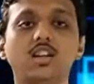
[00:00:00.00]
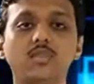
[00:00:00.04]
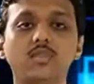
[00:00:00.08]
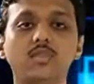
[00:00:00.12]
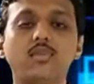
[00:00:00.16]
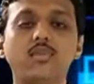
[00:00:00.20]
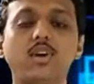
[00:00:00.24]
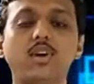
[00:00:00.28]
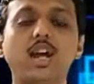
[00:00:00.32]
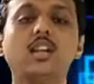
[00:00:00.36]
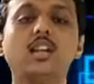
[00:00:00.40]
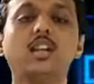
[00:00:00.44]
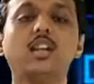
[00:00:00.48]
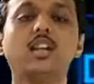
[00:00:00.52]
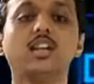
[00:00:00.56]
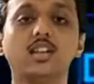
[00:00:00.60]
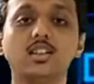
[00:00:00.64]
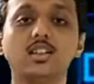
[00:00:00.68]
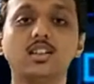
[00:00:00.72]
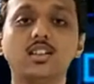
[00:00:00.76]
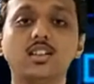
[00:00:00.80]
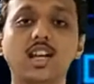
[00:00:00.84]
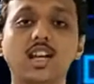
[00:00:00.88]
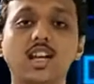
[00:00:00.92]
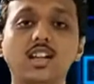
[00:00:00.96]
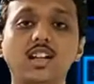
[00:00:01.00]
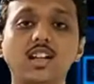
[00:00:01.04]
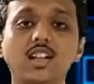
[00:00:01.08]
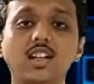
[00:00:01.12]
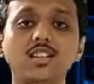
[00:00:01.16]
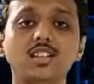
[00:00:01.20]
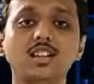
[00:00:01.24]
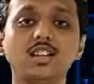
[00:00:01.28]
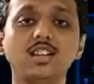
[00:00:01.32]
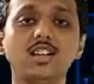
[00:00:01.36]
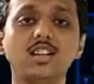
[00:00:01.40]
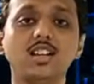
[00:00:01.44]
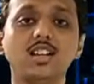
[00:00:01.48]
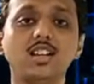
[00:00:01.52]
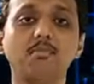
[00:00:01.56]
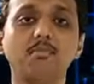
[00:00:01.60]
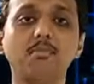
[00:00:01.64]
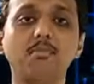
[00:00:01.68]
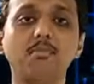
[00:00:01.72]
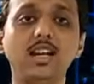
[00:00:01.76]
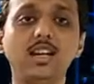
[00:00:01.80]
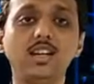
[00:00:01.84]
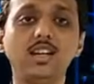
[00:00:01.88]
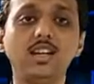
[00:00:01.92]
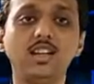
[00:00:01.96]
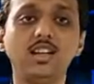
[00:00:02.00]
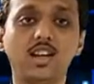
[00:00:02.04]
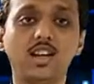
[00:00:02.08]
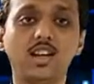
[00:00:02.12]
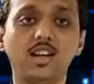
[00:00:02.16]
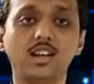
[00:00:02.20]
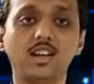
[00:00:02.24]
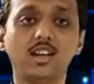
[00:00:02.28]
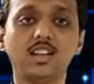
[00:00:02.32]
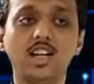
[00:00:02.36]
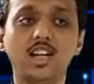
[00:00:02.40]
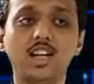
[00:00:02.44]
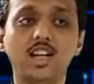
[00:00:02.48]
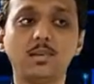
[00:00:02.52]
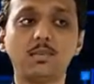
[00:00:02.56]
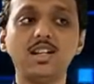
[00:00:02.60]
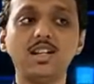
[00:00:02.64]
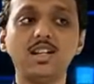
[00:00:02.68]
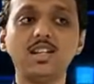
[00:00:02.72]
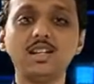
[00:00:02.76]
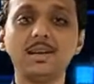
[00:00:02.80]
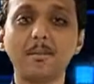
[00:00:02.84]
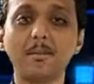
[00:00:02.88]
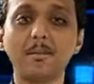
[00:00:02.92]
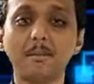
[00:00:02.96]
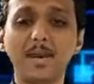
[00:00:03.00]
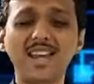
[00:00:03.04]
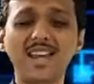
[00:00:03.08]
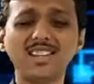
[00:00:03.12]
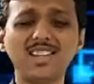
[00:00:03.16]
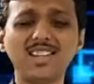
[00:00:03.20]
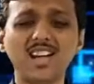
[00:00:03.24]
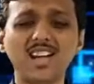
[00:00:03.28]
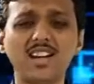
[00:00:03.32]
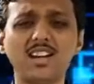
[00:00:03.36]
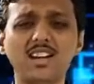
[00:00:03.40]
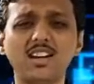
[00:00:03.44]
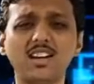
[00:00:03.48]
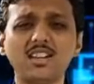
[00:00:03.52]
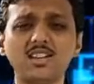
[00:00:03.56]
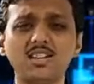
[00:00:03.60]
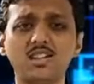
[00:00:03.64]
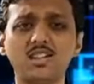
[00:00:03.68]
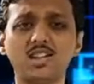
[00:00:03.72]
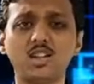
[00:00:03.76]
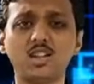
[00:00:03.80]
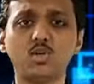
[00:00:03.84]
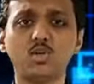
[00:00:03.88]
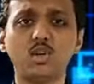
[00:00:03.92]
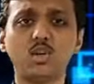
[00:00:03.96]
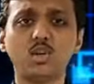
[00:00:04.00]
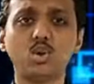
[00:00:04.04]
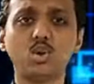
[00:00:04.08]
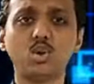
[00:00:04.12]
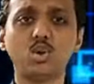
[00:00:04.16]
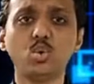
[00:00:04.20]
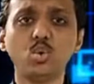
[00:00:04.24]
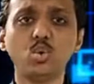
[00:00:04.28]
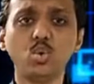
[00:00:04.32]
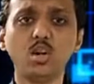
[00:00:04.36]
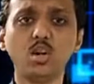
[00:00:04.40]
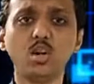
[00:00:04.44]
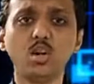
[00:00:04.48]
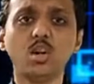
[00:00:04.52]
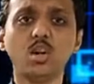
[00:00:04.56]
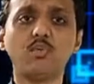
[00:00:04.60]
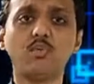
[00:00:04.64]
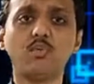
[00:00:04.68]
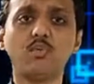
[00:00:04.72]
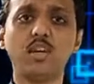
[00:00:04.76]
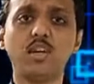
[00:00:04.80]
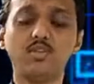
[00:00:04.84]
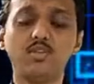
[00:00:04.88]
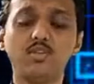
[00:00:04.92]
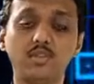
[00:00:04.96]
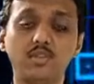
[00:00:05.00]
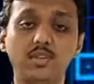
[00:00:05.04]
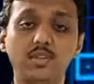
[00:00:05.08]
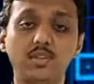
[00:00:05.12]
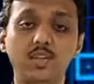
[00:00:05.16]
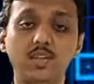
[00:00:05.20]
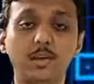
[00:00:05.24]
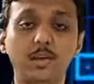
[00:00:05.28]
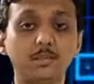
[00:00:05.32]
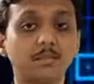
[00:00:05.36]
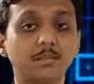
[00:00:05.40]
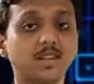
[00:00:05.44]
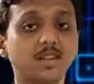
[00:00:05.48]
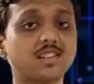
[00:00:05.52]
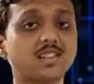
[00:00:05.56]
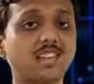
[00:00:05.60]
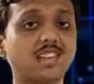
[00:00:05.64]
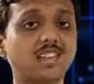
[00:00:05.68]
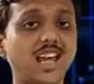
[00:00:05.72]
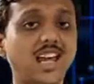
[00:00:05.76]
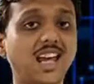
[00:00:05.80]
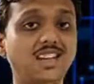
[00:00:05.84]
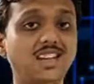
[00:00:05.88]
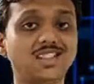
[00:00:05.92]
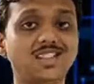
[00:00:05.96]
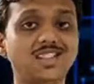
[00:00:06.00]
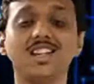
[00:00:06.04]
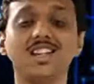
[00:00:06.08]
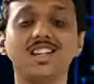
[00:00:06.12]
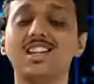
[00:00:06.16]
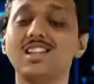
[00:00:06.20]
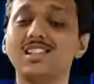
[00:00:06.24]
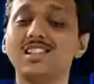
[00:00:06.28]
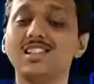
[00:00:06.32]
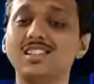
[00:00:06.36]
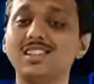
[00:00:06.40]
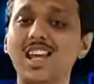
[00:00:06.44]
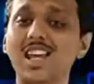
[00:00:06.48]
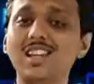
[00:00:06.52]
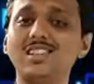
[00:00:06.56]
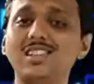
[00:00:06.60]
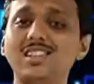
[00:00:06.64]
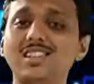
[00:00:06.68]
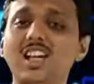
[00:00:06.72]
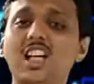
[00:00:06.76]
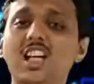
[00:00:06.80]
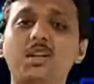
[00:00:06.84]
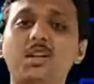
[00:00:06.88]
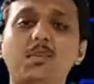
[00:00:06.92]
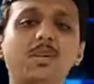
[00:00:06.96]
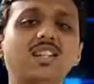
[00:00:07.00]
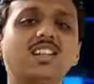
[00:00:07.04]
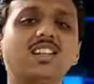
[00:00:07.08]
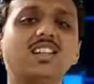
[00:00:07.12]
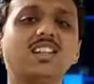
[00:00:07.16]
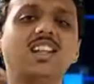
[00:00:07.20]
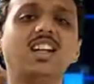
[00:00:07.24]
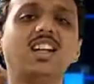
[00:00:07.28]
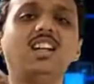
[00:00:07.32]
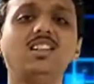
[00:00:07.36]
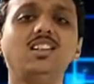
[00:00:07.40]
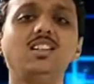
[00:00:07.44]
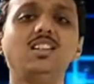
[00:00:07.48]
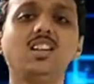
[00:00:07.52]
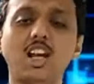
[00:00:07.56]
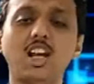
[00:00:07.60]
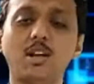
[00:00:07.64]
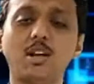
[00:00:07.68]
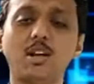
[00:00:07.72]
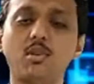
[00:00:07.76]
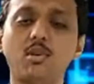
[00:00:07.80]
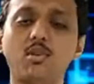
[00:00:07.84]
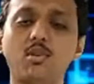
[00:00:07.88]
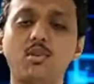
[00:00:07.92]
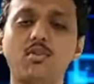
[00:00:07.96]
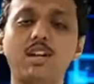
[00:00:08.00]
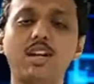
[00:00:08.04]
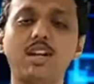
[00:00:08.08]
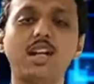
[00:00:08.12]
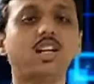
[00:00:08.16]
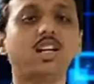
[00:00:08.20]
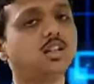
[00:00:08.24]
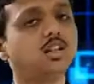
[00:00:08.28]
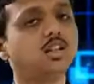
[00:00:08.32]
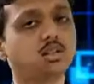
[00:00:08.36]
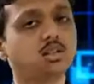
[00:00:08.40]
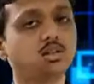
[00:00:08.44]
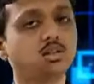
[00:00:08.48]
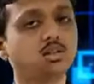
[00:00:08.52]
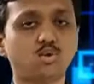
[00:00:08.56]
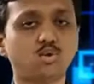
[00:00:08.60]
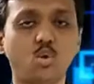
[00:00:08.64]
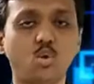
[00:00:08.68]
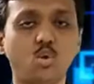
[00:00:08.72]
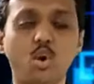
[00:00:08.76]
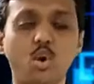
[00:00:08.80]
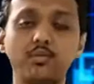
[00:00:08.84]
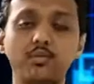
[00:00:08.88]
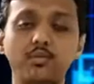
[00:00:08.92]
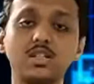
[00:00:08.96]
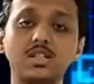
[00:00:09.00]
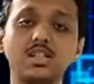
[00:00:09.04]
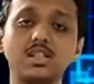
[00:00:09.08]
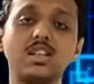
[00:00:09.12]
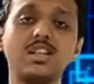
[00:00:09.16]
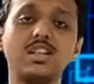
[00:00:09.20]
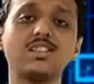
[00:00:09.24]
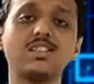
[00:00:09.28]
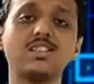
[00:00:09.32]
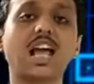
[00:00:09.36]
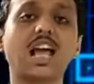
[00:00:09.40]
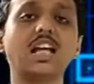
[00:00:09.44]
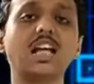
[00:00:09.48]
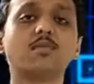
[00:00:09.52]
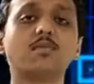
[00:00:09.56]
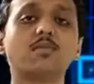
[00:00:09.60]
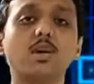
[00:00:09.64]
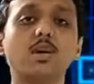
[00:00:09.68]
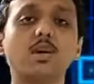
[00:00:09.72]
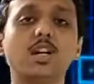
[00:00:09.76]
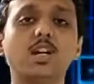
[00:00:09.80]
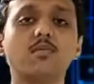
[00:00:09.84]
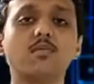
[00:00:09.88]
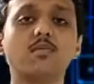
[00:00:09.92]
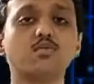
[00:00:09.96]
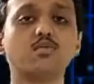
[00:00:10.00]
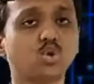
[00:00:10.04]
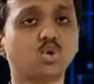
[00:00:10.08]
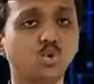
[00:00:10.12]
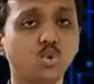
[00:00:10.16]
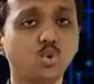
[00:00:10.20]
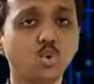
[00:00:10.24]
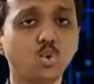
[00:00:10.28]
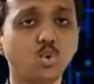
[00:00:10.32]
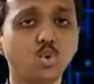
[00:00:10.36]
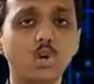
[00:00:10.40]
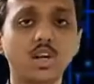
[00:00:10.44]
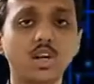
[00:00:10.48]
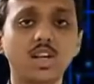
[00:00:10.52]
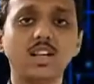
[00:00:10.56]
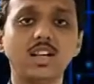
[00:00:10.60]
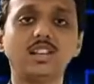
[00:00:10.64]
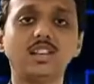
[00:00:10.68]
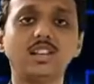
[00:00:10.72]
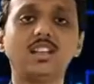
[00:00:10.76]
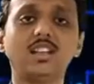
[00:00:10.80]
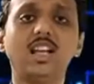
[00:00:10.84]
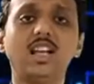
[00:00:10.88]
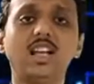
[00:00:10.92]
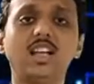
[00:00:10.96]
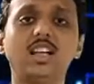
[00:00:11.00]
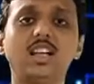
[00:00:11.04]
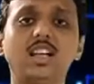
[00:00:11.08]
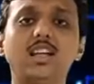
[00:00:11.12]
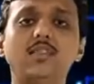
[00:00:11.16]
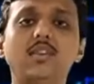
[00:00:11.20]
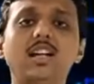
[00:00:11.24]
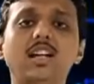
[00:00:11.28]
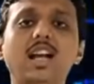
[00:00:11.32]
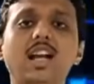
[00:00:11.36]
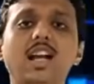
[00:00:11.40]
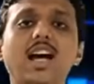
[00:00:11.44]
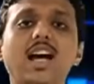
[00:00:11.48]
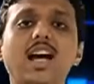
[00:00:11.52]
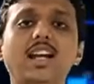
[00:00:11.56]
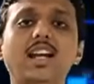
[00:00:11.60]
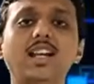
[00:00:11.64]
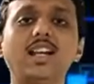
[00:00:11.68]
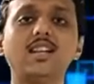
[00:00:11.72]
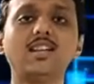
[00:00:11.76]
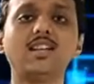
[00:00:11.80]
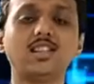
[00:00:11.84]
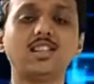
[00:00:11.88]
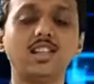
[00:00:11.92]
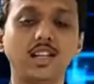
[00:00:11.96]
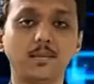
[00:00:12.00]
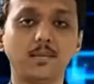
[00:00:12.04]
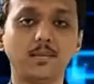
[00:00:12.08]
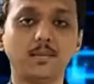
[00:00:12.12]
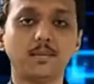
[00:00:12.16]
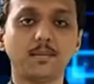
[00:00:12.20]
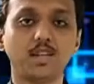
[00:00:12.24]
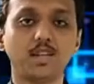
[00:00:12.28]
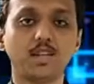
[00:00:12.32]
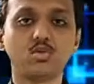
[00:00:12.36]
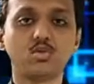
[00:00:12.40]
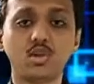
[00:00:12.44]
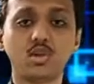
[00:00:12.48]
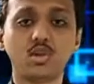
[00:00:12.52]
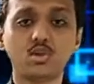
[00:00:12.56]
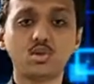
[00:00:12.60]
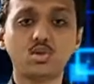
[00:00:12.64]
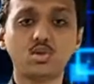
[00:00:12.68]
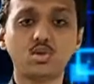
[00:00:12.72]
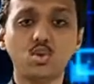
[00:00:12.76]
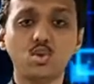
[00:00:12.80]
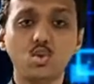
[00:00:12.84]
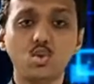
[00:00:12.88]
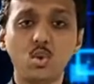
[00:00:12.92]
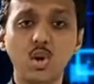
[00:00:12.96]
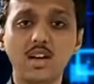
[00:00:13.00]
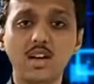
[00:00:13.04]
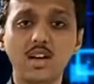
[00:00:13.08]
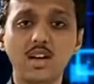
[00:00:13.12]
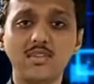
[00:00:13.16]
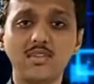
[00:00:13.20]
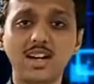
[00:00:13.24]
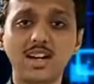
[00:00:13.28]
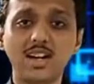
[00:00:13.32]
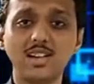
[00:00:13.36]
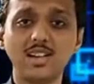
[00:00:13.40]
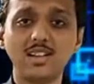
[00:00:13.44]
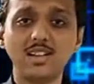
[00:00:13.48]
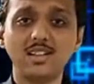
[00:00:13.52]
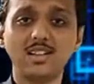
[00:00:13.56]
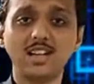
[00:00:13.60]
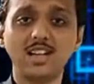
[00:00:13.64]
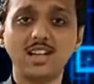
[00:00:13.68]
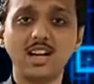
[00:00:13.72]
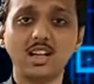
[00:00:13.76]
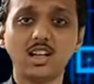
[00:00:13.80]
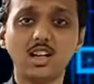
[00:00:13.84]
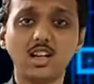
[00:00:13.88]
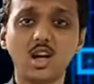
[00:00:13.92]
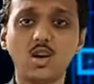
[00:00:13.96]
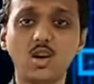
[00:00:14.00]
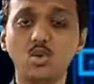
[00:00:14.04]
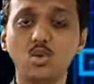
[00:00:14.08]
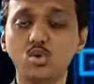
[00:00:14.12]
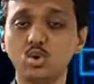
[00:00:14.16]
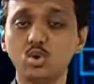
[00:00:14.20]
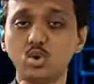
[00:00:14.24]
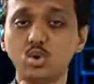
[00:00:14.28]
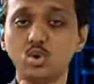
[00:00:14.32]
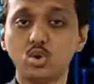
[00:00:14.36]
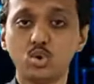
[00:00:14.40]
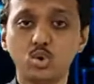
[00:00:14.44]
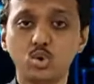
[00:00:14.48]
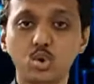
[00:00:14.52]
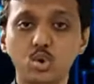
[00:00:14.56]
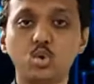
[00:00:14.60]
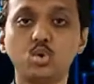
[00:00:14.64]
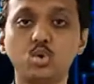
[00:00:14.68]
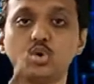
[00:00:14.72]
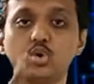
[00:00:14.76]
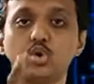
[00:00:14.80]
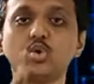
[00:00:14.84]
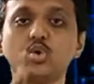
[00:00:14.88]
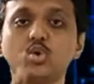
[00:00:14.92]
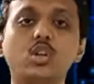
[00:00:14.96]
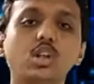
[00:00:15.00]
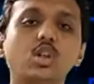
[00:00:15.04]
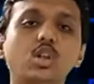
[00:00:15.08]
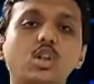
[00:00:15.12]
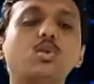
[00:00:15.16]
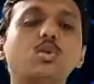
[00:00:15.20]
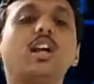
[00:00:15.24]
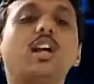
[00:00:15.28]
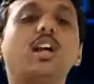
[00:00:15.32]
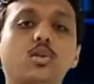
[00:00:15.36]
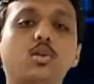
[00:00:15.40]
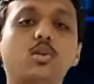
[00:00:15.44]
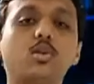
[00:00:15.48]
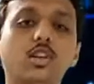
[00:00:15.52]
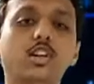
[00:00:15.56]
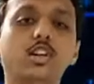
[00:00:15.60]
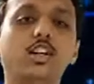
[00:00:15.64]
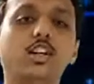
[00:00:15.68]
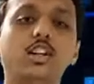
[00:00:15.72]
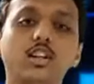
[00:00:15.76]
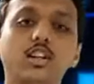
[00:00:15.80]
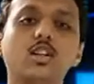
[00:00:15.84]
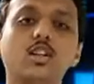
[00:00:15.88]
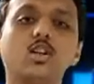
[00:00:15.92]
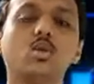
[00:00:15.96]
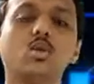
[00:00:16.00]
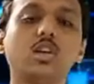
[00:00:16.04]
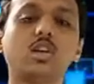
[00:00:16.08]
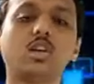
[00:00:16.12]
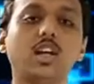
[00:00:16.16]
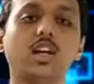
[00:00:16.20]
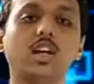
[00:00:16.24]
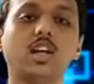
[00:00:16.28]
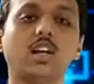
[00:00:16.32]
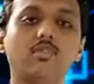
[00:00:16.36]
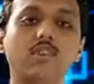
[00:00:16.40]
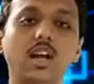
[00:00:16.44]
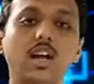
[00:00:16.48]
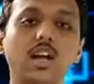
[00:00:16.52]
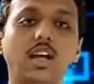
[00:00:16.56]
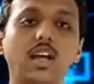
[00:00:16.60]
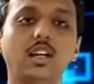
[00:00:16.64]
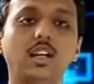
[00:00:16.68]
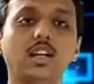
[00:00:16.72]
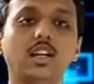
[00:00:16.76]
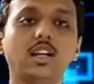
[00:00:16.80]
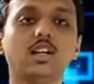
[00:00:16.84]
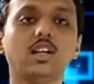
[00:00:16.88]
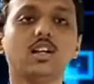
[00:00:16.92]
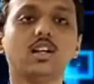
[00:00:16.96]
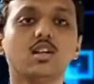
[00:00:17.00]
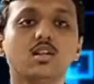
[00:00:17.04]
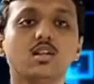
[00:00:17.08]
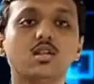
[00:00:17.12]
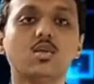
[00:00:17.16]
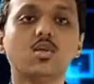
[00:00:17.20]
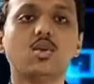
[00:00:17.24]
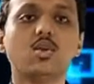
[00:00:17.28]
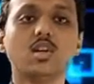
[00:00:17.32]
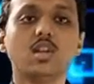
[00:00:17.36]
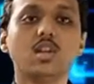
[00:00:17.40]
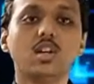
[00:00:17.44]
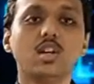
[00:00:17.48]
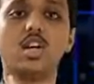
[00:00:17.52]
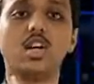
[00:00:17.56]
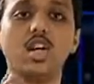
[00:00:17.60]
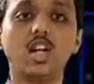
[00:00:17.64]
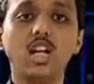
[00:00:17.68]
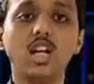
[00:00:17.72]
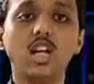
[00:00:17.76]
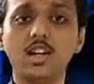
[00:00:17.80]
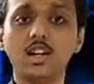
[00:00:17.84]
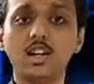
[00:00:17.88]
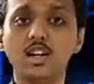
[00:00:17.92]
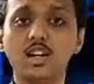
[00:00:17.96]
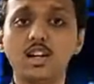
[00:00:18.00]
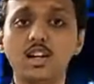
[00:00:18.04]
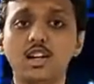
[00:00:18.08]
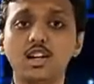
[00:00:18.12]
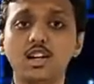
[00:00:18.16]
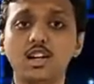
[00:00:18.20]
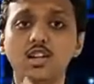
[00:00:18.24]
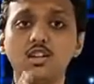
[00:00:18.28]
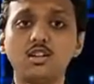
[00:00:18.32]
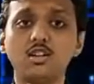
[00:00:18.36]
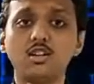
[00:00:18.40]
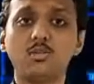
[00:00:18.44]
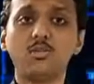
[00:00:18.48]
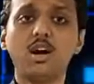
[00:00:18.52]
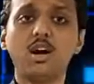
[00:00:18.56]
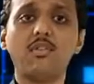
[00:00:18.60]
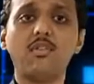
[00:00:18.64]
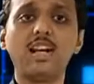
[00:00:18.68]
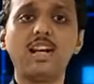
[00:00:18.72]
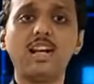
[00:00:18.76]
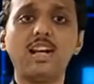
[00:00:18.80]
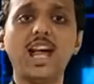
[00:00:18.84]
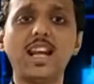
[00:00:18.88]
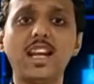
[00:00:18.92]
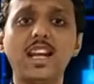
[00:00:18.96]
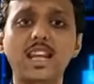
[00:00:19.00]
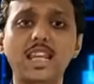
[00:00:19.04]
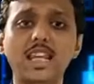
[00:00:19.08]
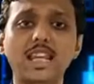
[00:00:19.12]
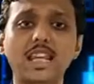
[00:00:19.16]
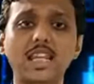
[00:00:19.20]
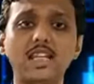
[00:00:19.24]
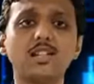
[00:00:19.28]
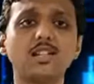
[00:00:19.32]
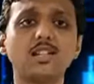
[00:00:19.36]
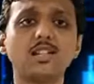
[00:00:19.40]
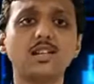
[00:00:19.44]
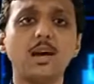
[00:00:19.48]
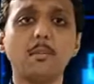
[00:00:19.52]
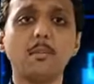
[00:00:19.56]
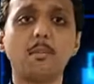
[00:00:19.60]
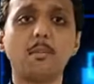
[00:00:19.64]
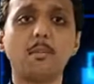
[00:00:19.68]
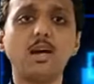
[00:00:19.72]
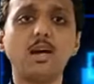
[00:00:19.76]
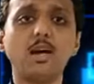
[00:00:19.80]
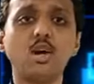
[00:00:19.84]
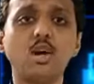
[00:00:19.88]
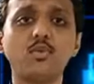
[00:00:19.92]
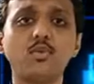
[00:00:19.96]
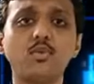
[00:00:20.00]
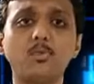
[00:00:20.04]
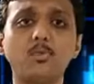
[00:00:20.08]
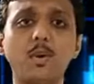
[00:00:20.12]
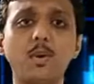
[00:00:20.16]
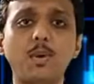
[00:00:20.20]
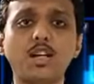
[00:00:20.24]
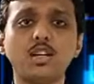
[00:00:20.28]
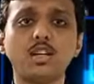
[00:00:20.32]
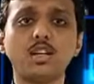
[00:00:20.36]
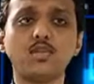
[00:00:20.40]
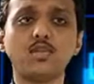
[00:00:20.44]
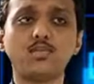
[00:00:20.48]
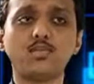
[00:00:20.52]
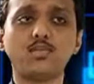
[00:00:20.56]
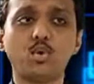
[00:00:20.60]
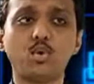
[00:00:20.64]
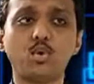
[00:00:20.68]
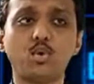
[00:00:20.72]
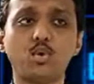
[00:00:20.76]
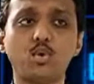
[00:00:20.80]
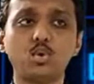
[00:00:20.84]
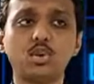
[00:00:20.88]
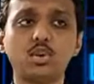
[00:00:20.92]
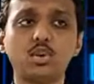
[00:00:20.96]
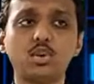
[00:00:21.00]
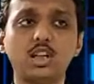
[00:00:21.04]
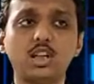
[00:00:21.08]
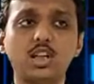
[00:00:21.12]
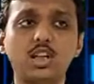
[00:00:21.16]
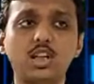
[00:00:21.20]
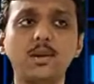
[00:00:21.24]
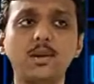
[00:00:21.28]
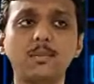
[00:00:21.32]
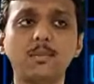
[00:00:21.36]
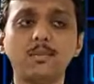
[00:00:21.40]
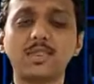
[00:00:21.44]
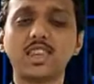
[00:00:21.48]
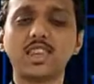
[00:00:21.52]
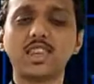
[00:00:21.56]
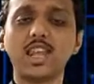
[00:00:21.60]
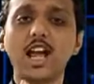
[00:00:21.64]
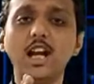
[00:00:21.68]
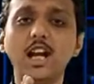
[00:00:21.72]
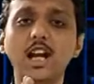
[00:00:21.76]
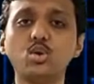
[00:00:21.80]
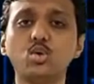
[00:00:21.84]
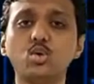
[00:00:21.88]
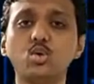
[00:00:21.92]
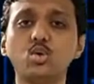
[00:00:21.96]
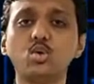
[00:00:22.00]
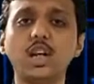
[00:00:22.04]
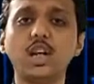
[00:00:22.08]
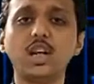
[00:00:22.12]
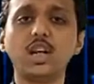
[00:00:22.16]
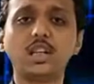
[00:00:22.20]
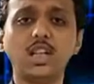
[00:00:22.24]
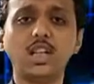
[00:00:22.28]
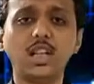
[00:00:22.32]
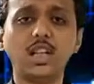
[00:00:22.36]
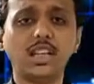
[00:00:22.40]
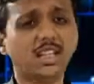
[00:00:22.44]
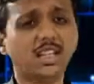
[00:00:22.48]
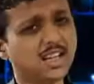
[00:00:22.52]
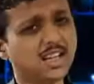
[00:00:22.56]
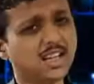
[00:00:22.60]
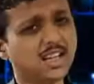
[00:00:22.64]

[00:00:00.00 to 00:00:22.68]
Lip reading: Fine. Then it's B, that means base address is equal to 150. Size, that means integer type of an array, so obviously size becomes 2. Then given r and c, students, do you have r and c right now? No, you need to calculate it. Okay, fine. So here our array is p of minus 4 to 3 and 2 to 13.